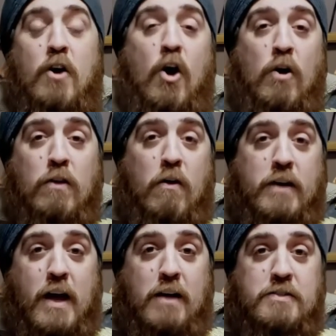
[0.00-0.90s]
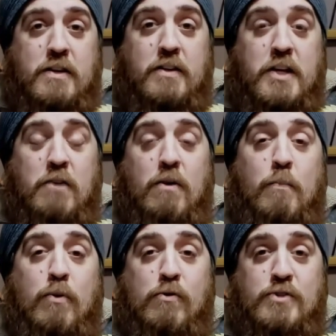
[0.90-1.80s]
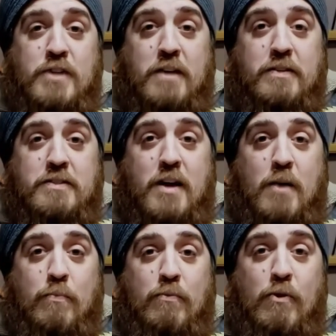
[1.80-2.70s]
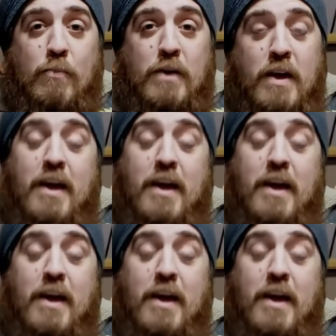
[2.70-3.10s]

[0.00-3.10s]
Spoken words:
all our content here at Perched on the Top Rope.